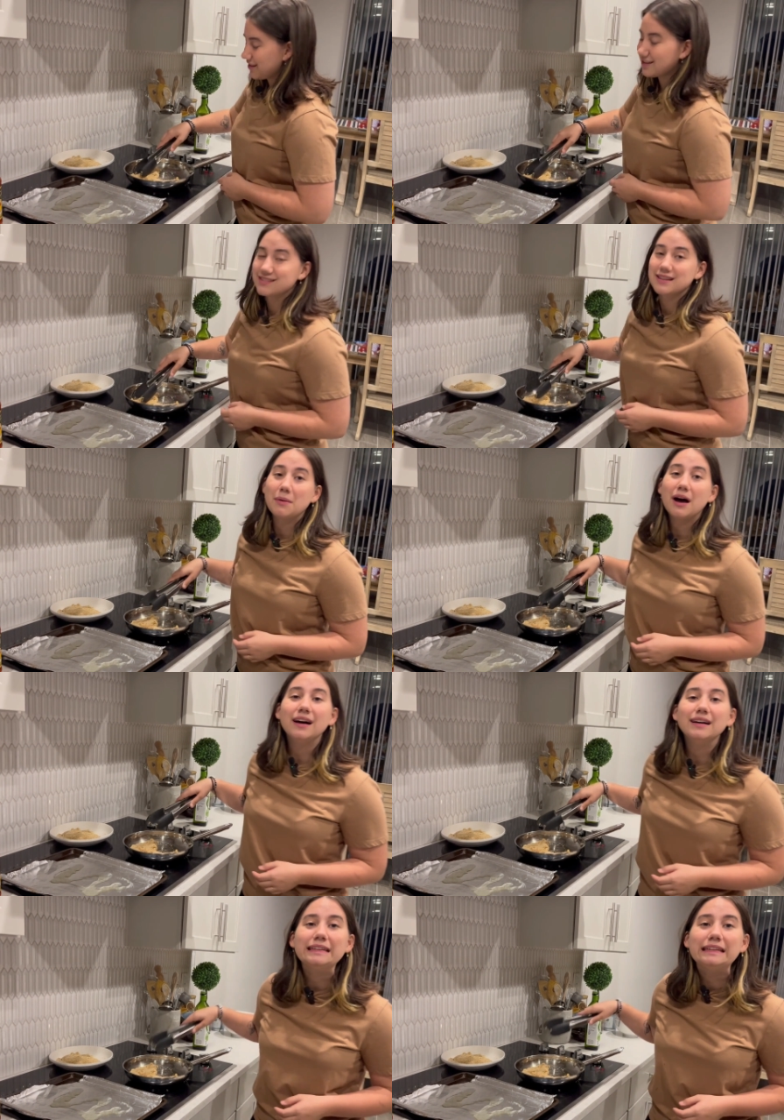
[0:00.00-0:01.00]
because I'm
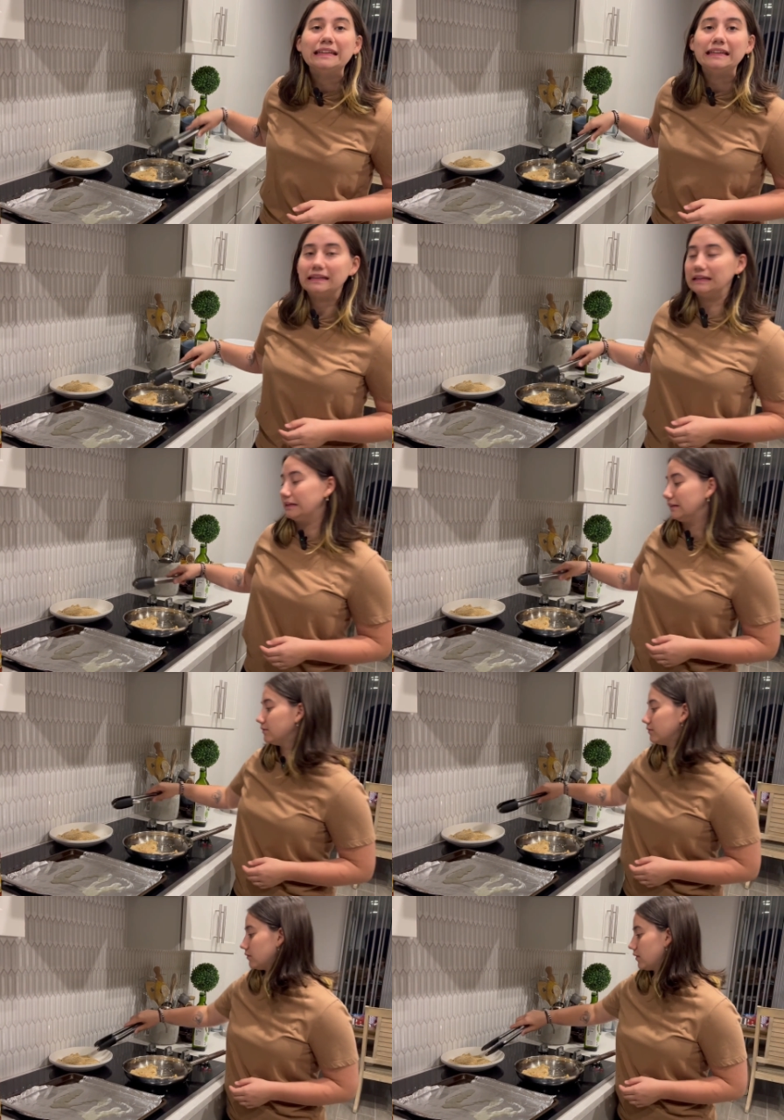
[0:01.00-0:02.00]
hungry.
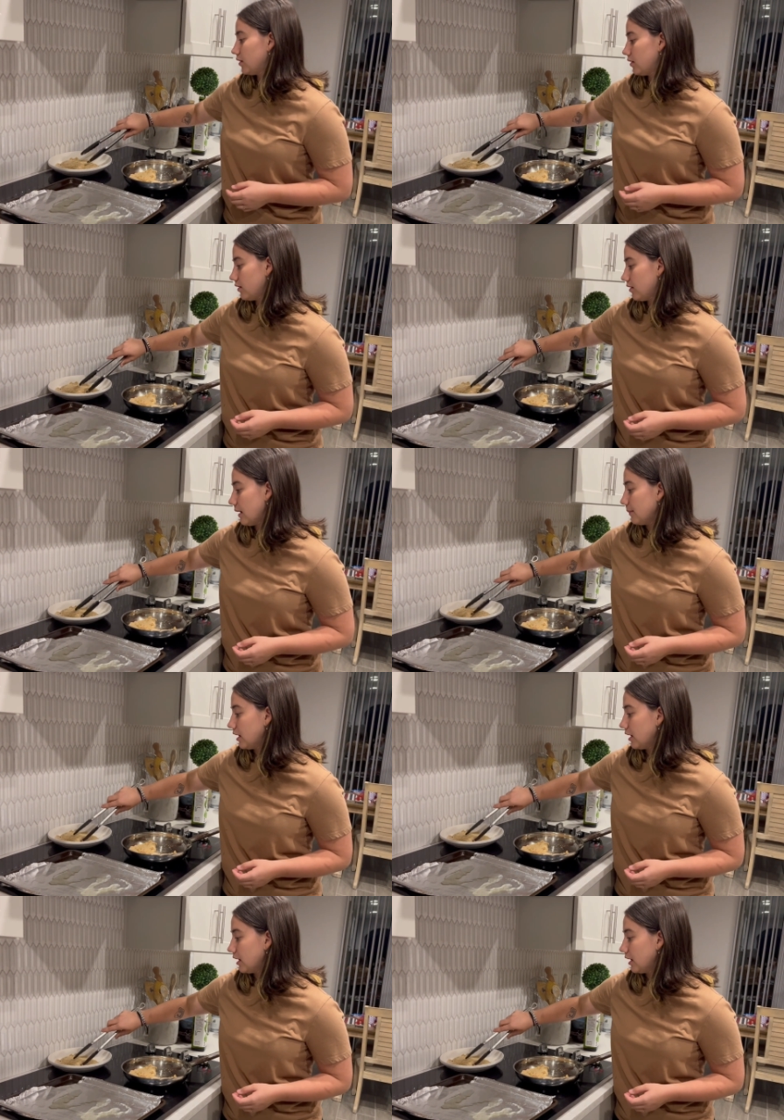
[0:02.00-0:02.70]
I'm